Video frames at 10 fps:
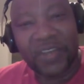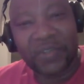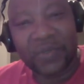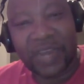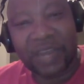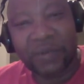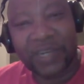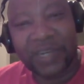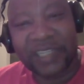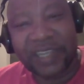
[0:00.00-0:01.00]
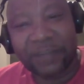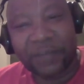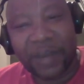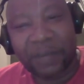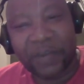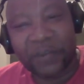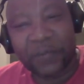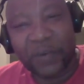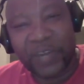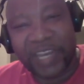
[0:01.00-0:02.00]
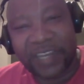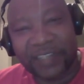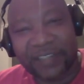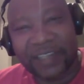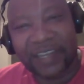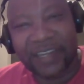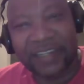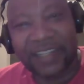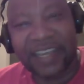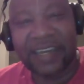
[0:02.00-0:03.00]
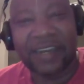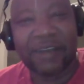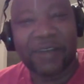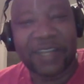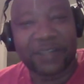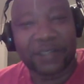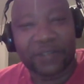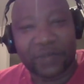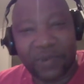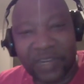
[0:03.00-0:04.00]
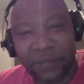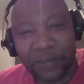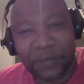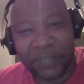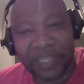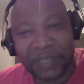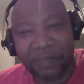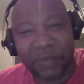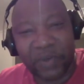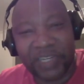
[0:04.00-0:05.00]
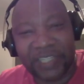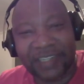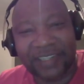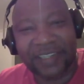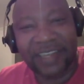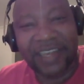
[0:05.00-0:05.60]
So I worked there for about 4 years, and then I was so involved in the politics